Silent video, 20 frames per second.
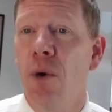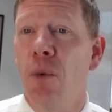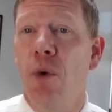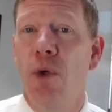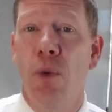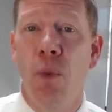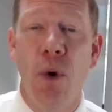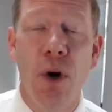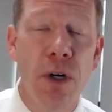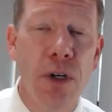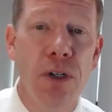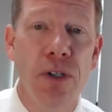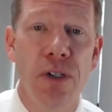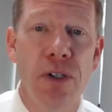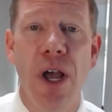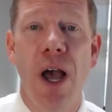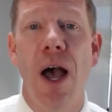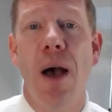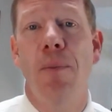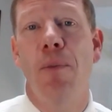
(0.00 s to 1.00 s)
with workers'
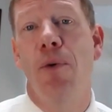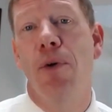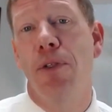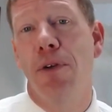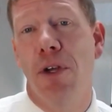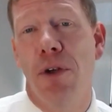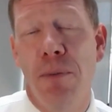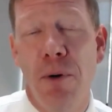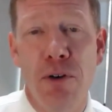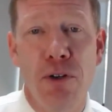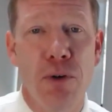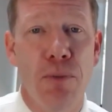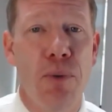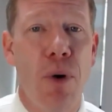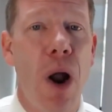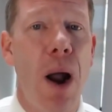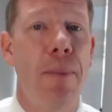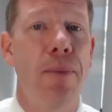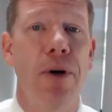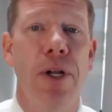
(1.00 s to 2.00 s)
comp, with commercial
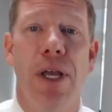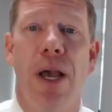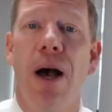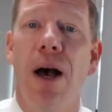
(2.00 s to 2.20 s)
property,